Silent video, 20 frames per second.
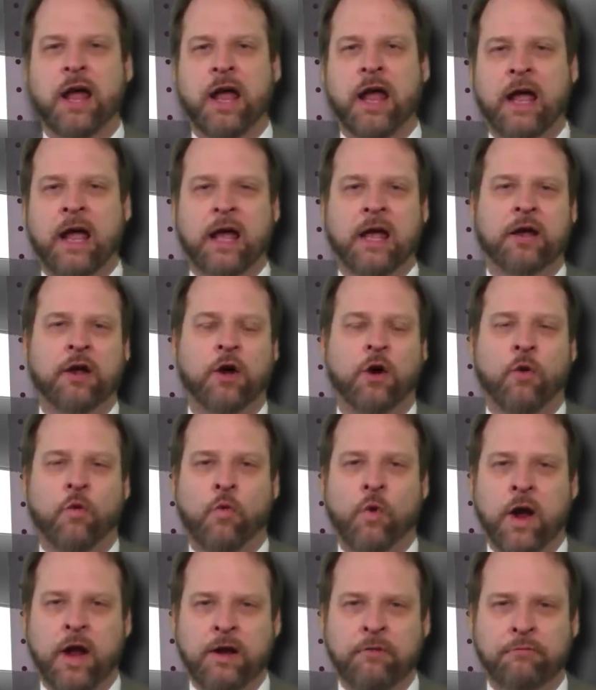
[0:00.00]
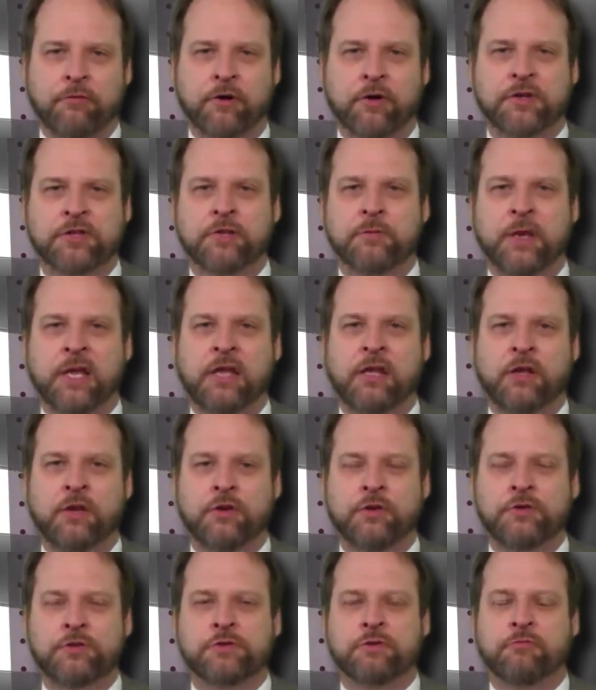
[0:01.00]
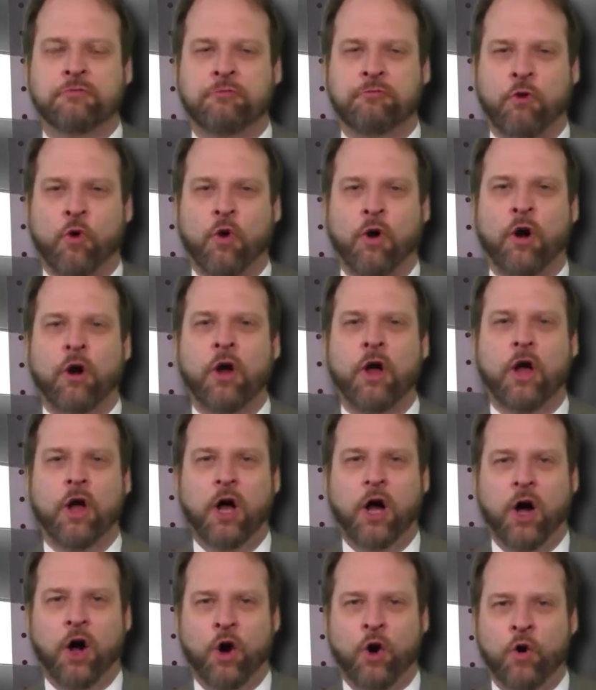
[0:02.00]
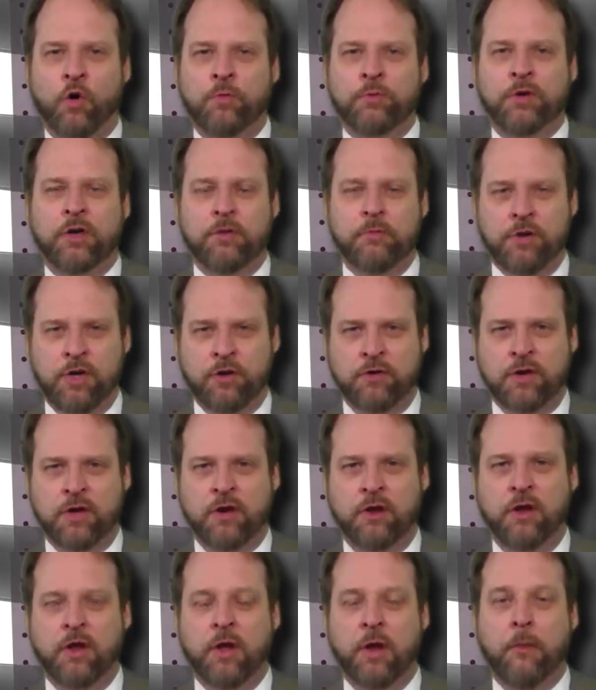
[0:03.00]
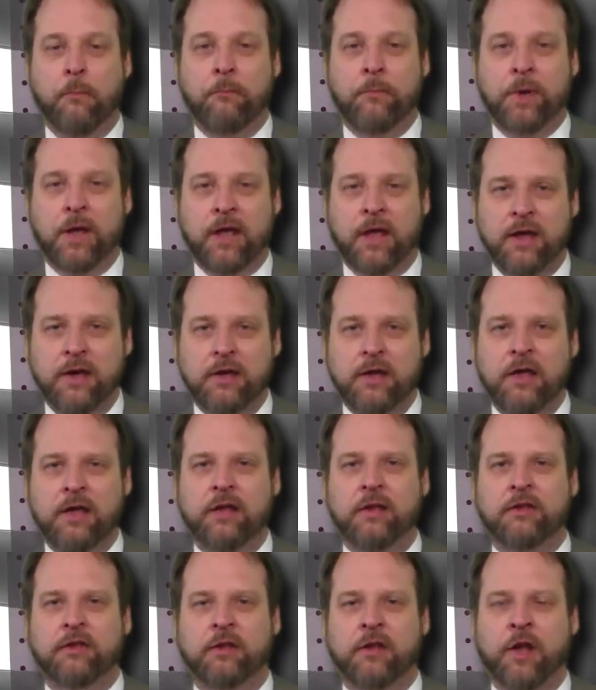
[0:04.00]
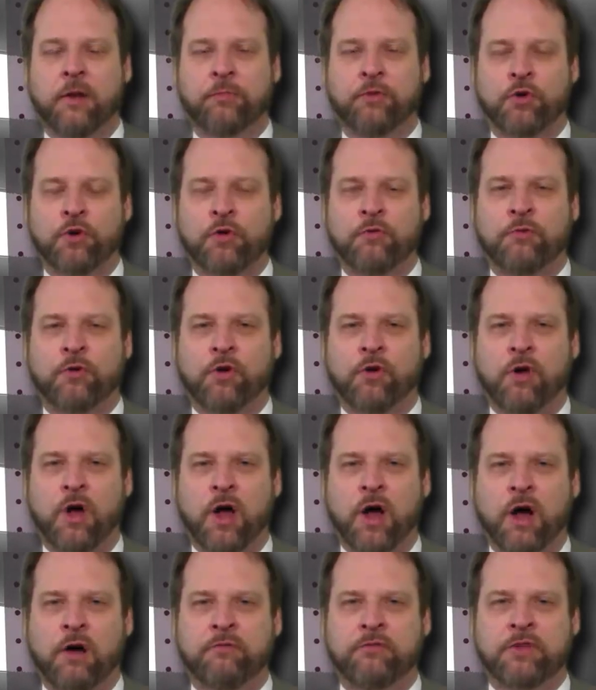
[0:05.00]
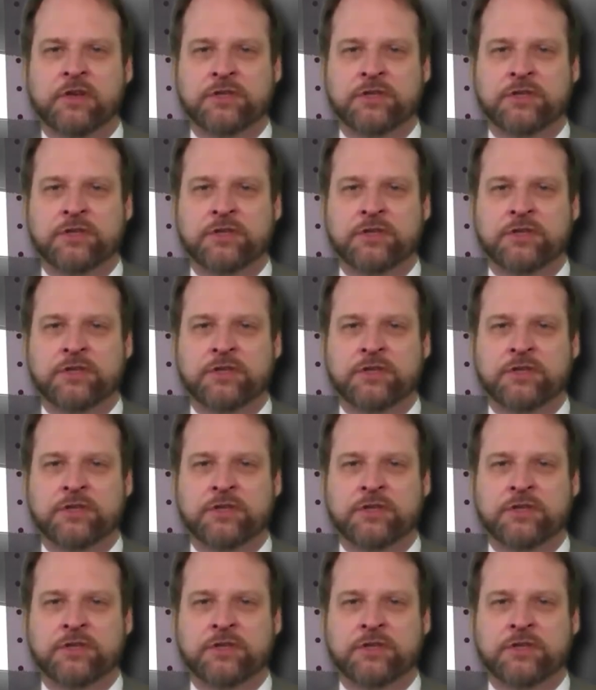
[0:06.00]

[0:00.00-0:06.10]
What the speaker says: and a wafer, to be used for home communion pending the approval of the